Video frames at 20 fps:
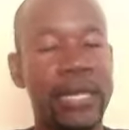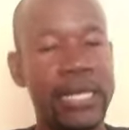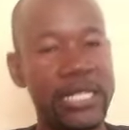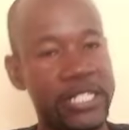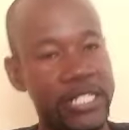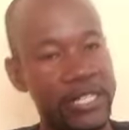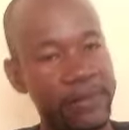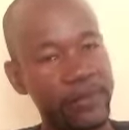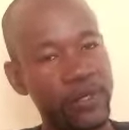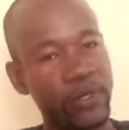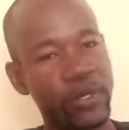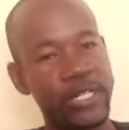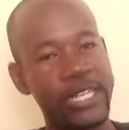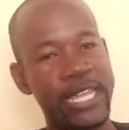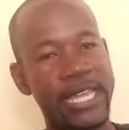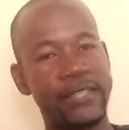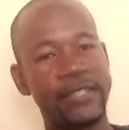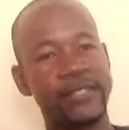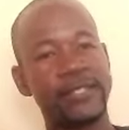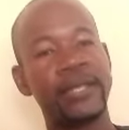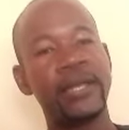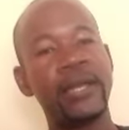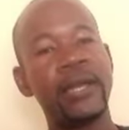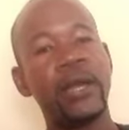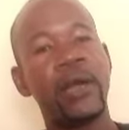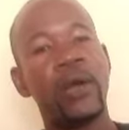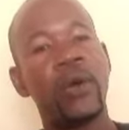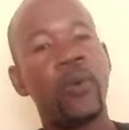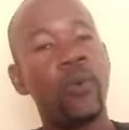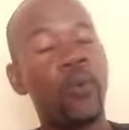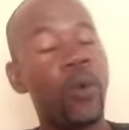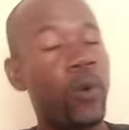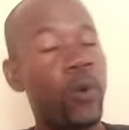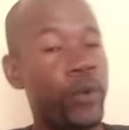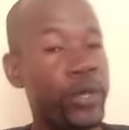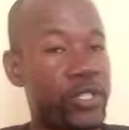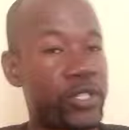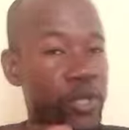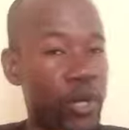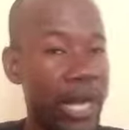Esteemed audience, when
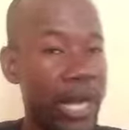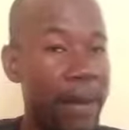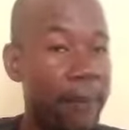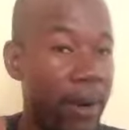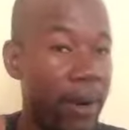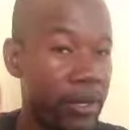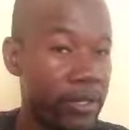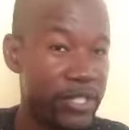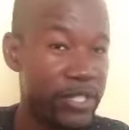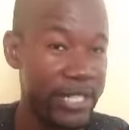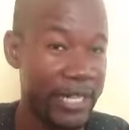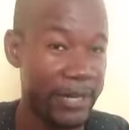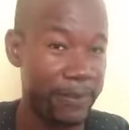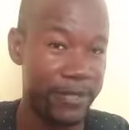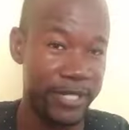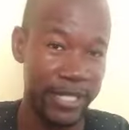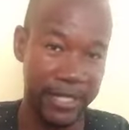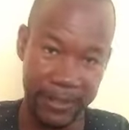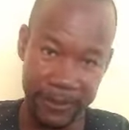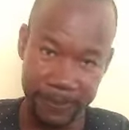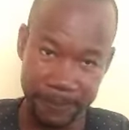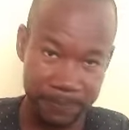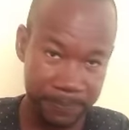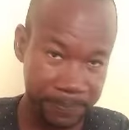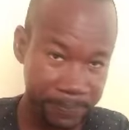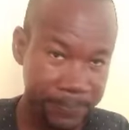we talk about subject,